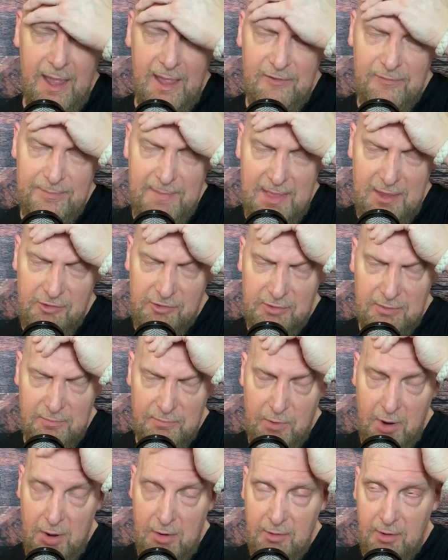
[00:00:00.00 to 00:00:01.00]
I've mentioned
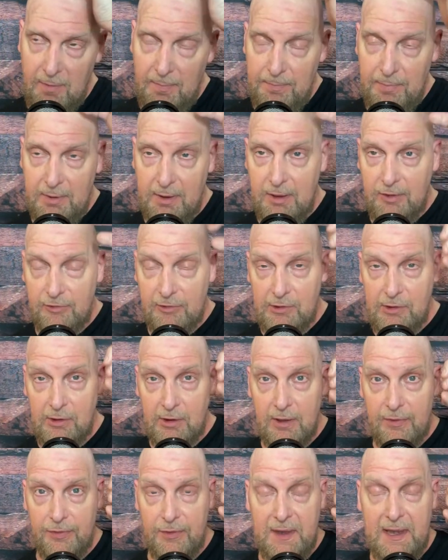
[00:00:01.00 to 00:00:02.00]
Rogan because
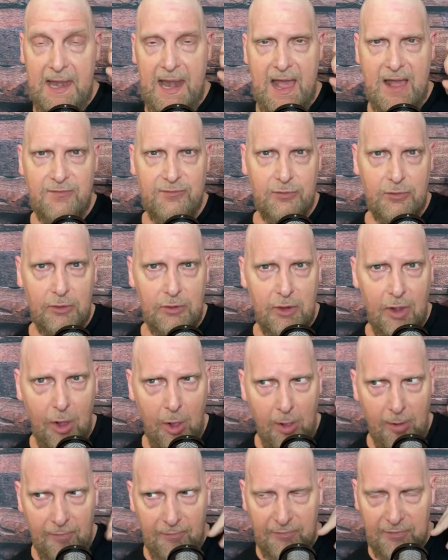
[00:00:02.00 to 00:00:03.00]
look at the level
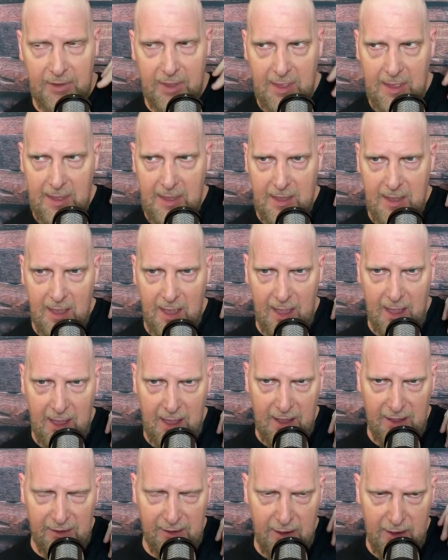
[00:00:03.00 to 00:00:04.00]

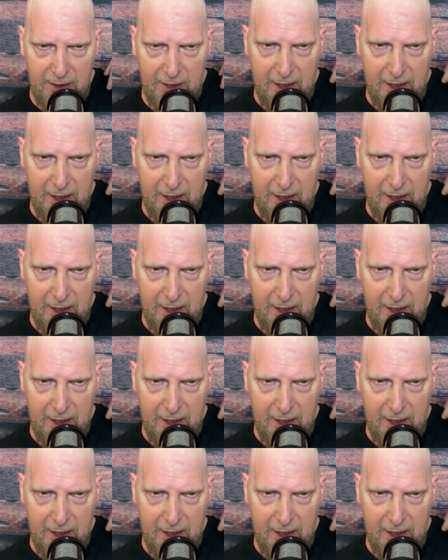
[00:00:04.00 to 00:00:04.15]
of